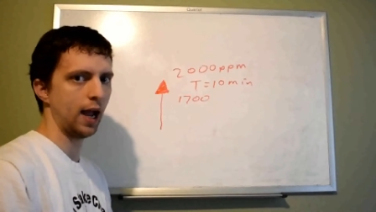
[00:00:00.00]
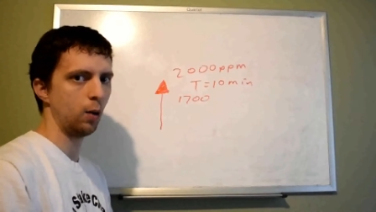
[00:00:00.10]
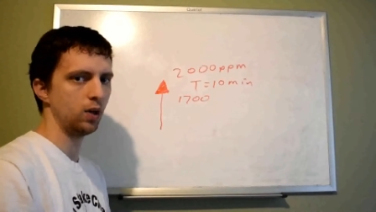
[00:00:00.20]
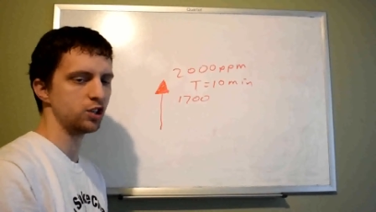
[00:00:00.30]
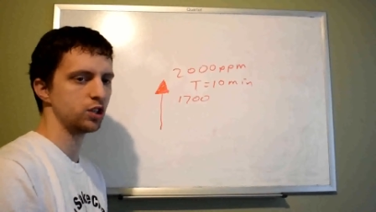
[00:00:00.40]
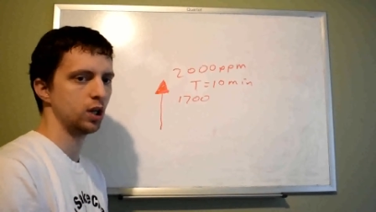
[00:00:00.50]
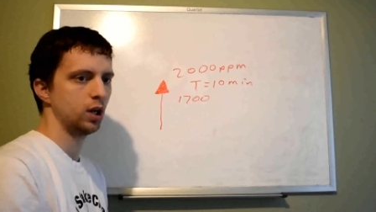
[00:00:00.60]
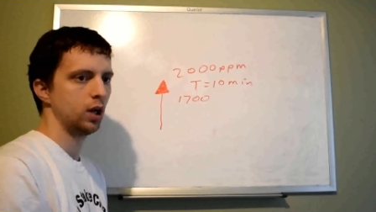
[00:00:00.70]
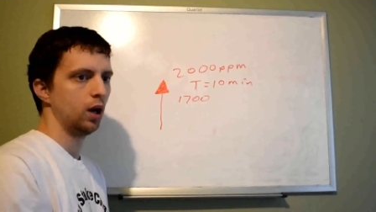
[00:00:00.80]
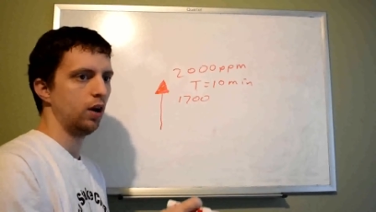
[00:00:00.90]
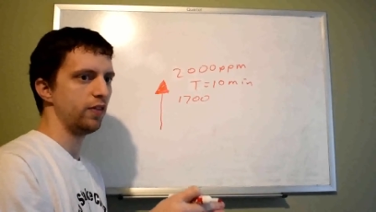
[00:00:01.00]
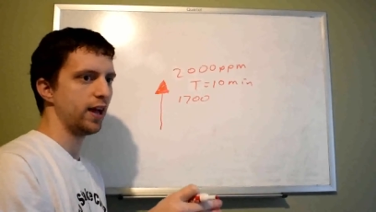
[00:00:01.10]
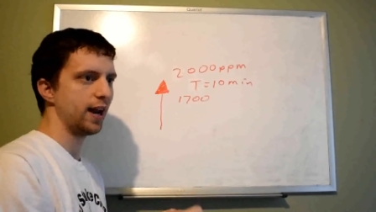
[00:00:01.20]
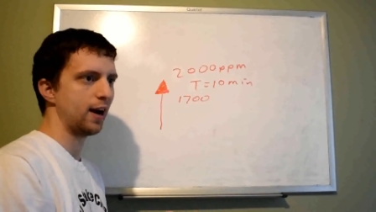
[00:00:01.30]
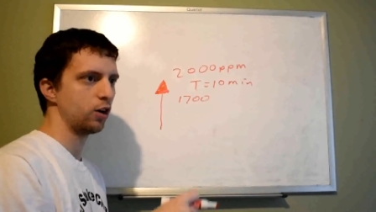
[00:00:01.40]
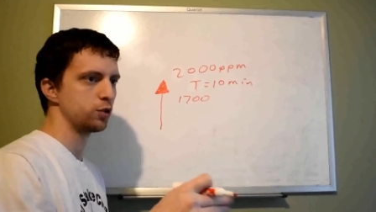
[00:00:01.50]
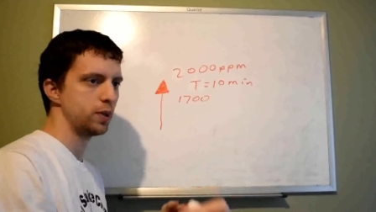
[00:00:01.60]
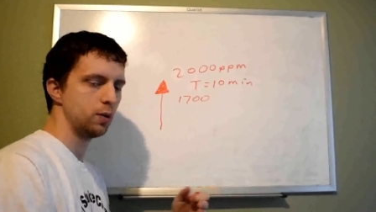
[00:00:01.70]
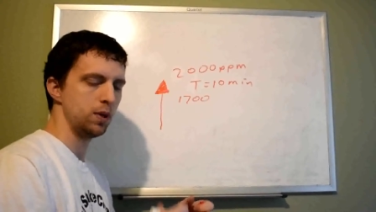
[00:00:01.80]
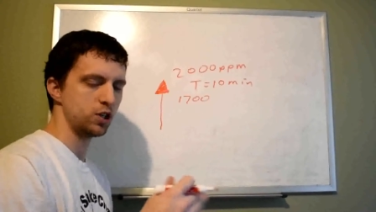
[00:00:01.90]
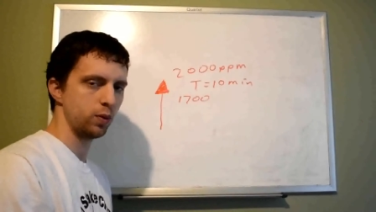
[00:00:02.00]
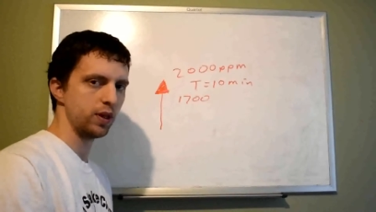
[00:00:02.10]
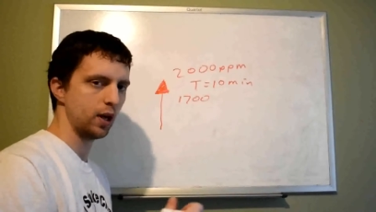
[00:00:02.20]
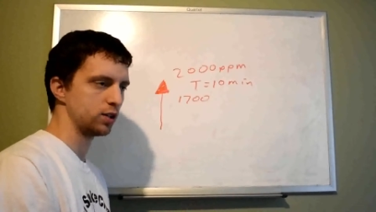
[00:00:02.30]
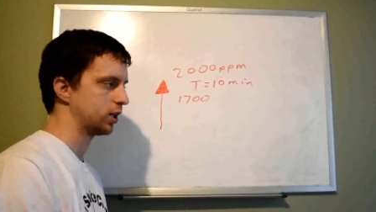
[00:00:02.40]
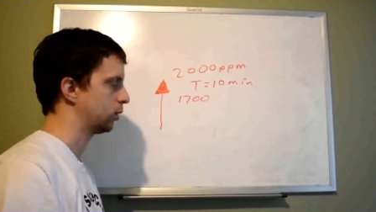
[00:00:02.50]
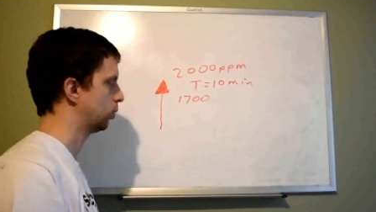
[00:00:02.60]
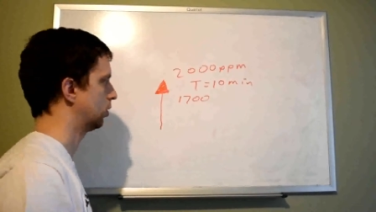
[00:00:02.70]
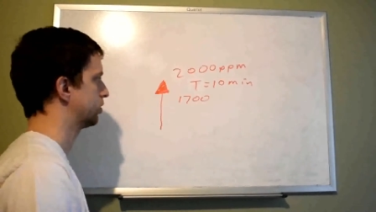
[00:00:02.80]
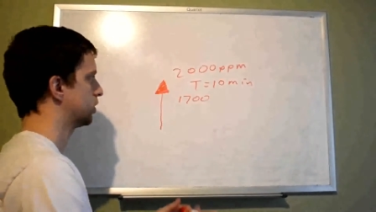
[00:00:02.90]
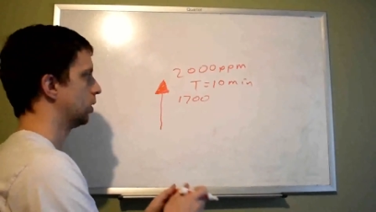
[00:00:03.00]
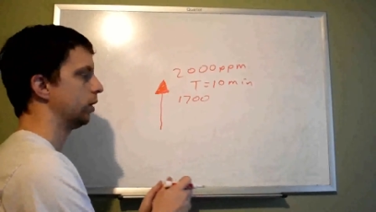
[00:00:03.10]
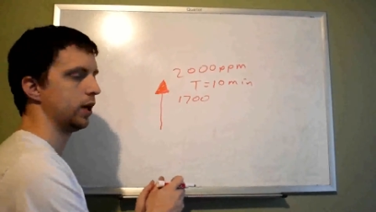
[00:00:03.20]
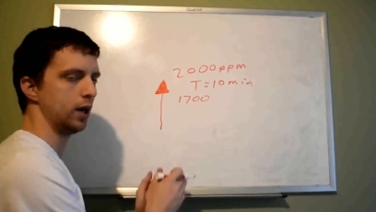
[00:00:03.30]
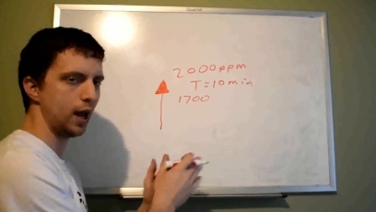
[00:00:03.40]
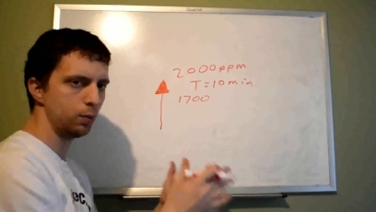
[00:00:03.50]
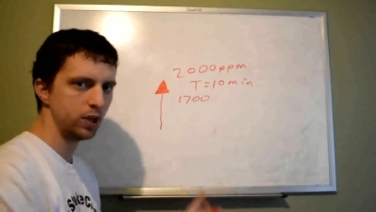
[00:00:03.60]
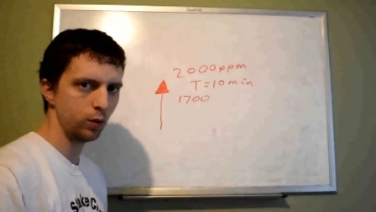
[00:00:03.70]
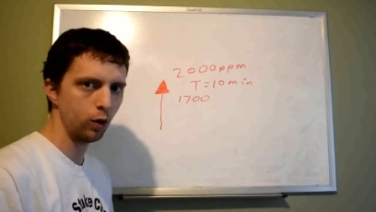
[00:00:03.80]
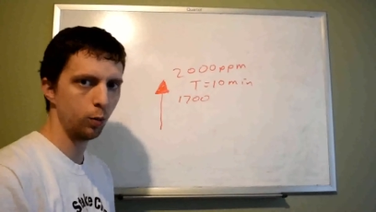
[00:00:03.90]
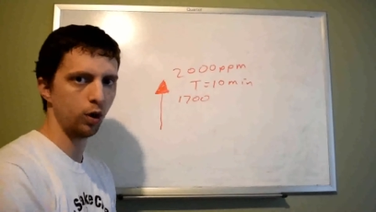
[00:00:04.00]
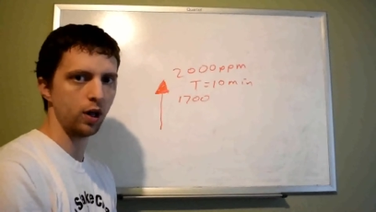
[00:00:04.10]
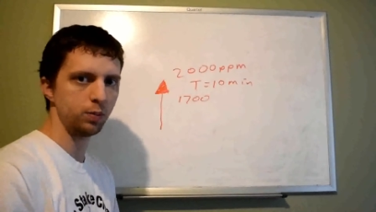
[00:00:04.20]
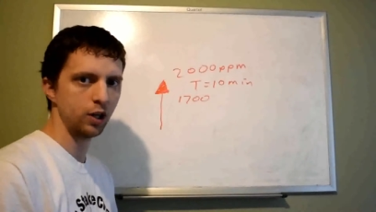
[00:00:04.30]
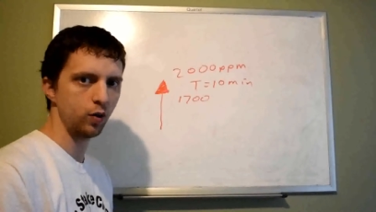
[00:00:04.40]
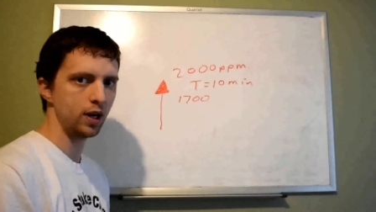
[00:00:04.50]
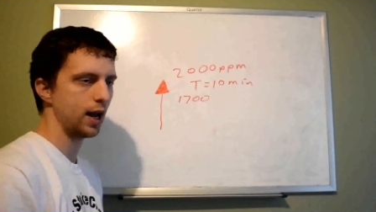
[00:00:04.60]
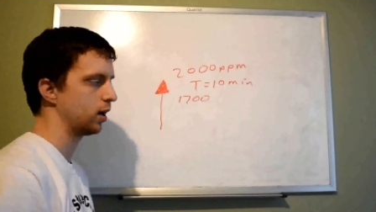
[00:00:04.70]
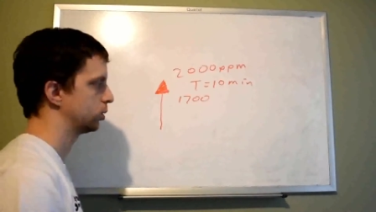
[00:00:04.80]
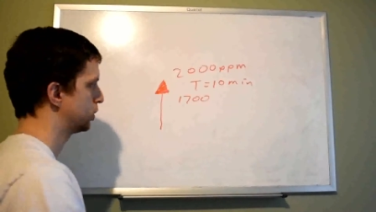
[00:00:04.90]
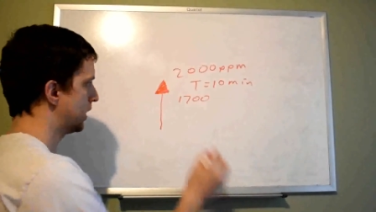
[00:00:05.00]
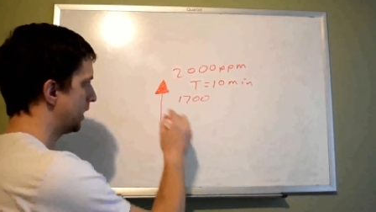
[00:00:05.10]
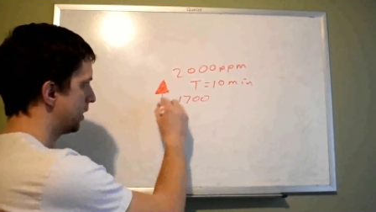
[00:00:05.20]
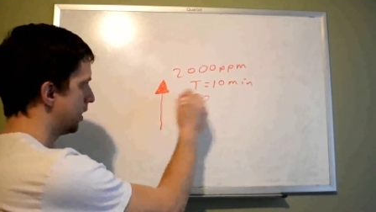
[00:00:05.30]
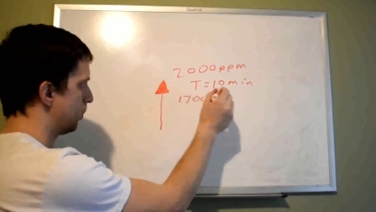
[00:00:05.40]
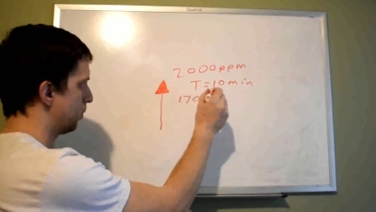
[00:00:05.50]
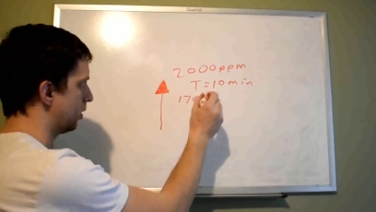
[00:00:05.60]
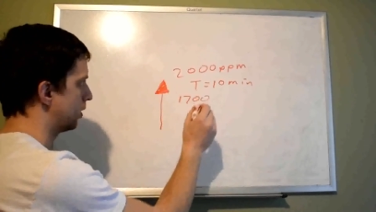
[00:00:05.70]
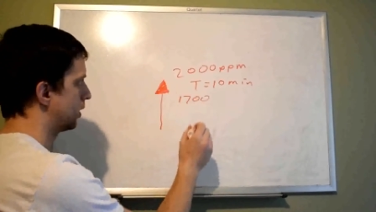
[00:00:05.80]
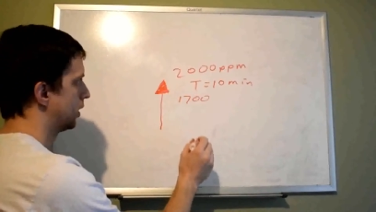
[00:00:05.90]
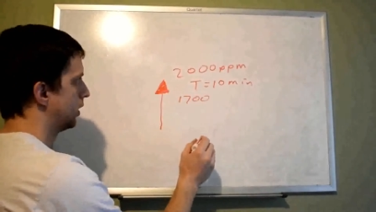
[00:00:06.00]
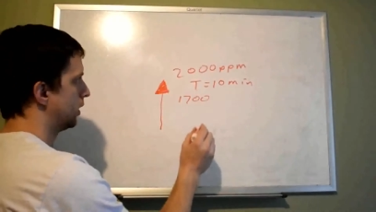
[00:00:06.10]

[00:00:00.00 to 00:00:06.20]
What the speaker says: How much of that air is being mixed with the outside world. So in an empty room or an empty greenhouse, get a number.